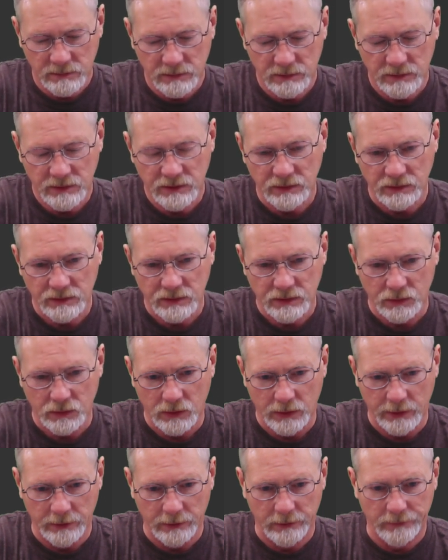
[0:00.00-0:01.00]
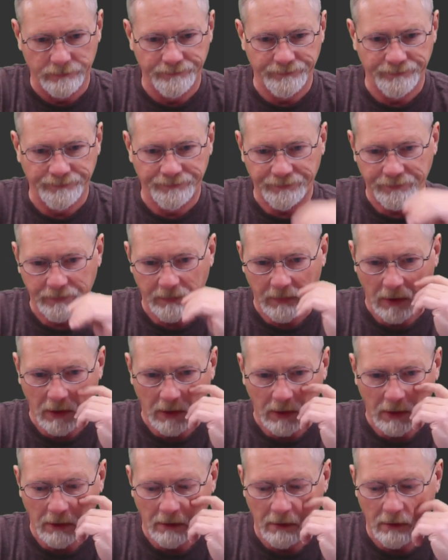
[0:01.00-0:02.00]
Tutorial.
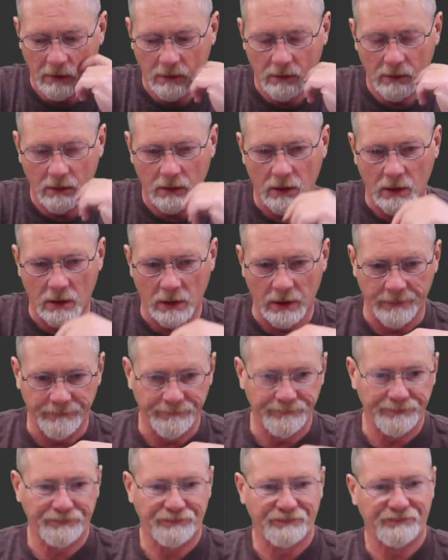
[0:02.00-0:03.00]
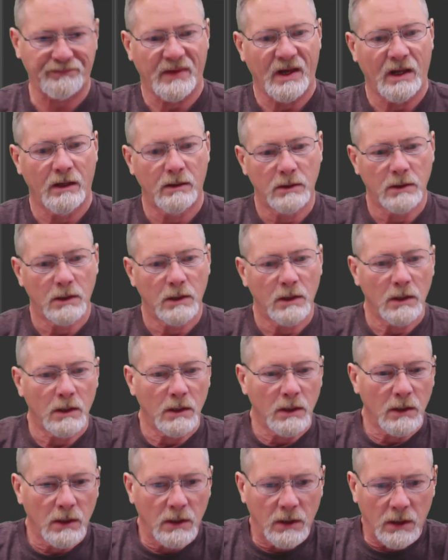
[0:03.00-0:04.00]
All right.
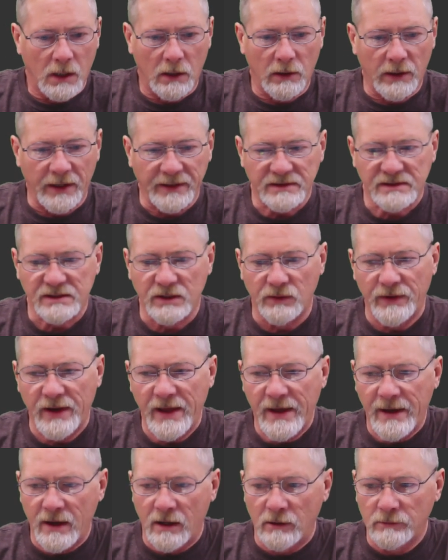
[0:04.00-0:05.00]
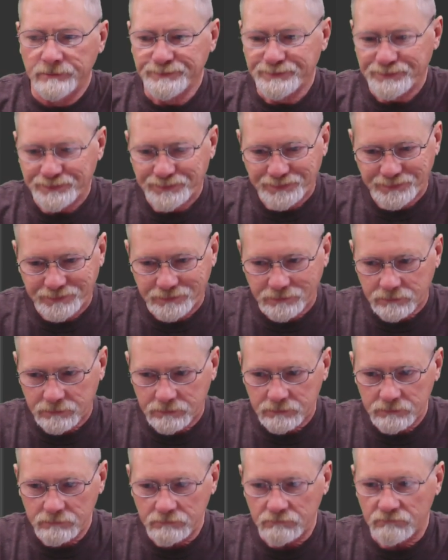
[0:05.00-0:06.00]
All right. So now,
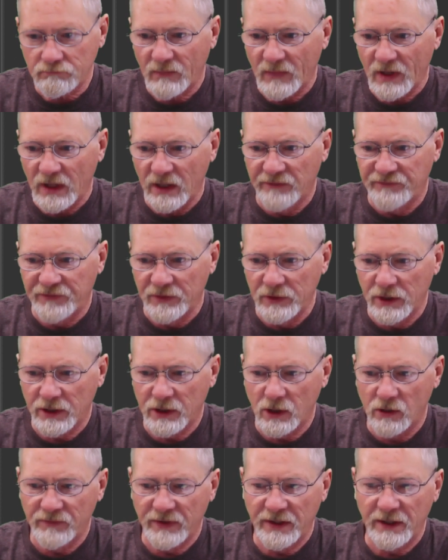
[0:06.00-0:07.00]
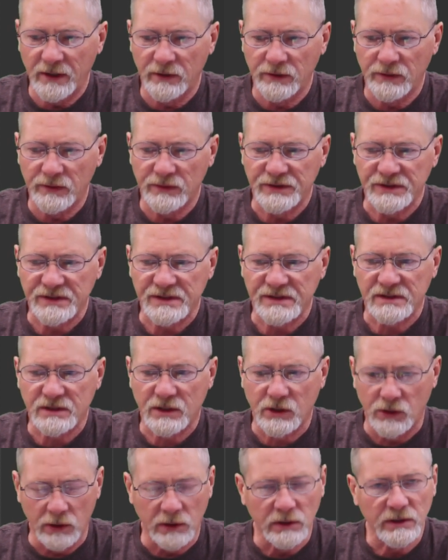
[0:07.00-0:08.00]
if you look over here, you just
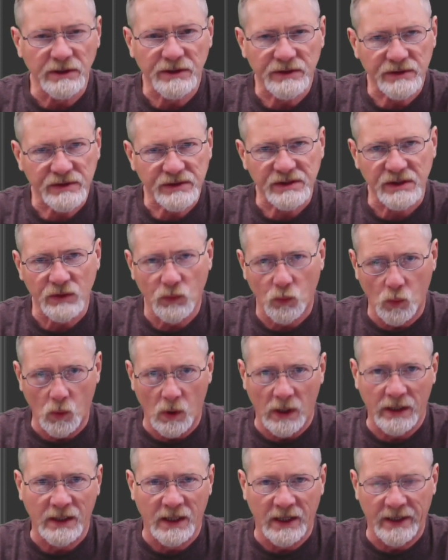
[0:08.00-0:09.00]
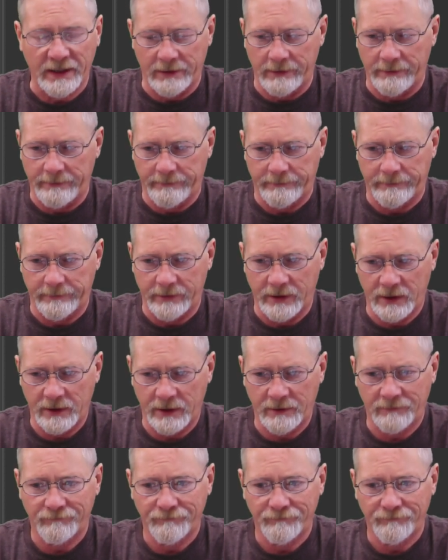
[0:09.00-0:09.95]
currently you see one layer, right?